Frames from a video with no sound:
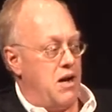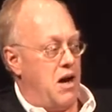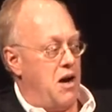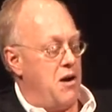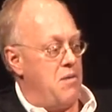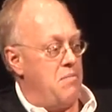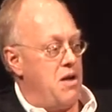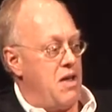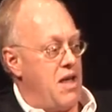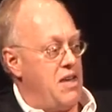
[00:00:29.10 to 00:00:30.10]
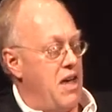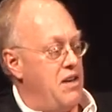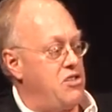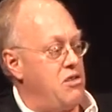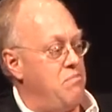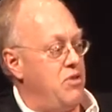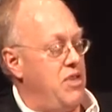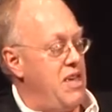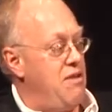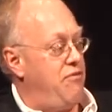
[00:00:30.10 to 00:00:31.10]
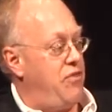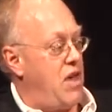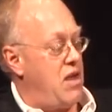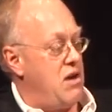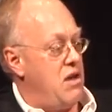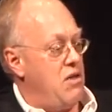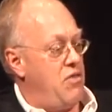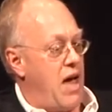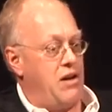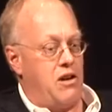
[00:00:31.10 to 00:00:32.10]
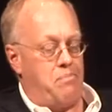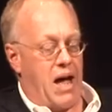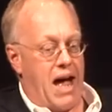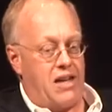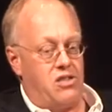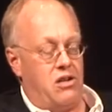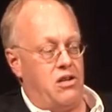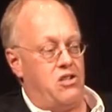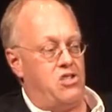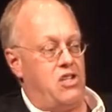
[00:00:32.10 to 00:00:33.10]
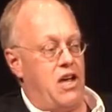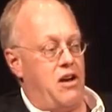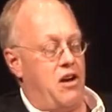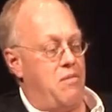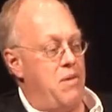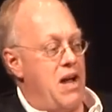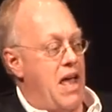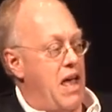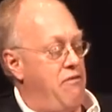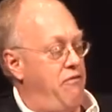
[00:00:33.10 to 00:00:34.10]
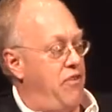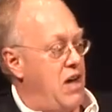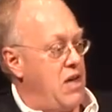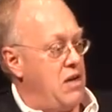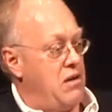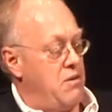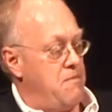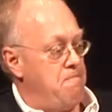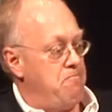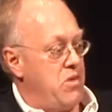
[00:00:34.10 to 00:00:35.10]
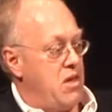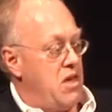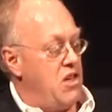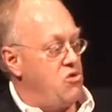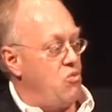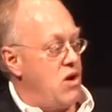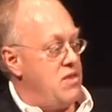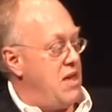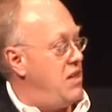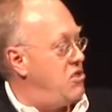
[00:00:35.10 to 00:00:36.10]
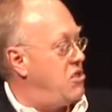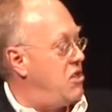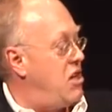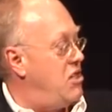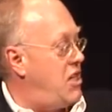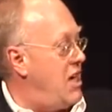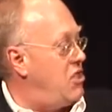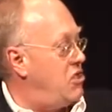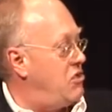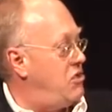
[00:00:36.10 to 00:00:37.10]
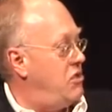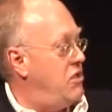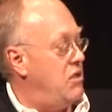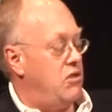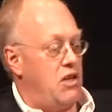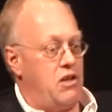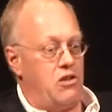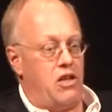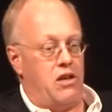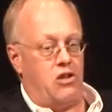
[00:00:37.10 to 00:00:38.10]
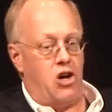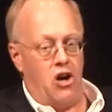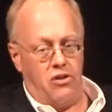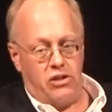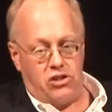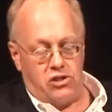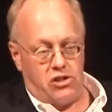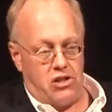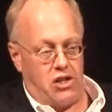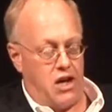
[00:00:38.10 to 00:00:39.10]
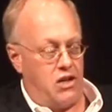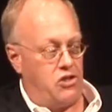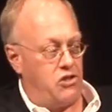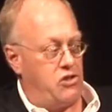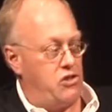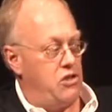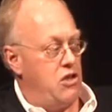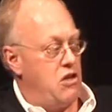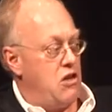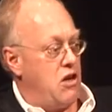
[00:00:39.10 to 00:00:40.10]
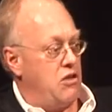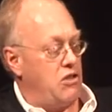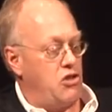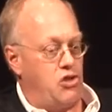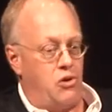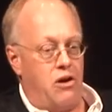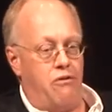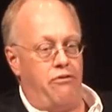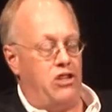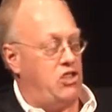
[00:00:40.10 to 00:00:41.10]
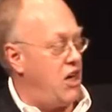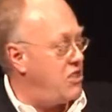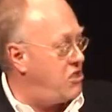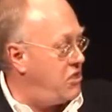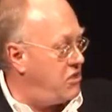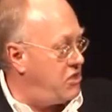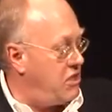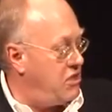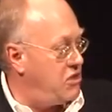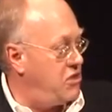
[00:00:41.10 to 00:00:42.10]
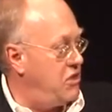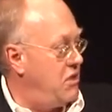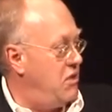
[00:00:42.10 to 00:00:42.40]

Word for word: Um, and yet, it's the belief that that capacity to stand up and fight is one that is contagious, that, that courage is contagious, uh, that the struggle for justice is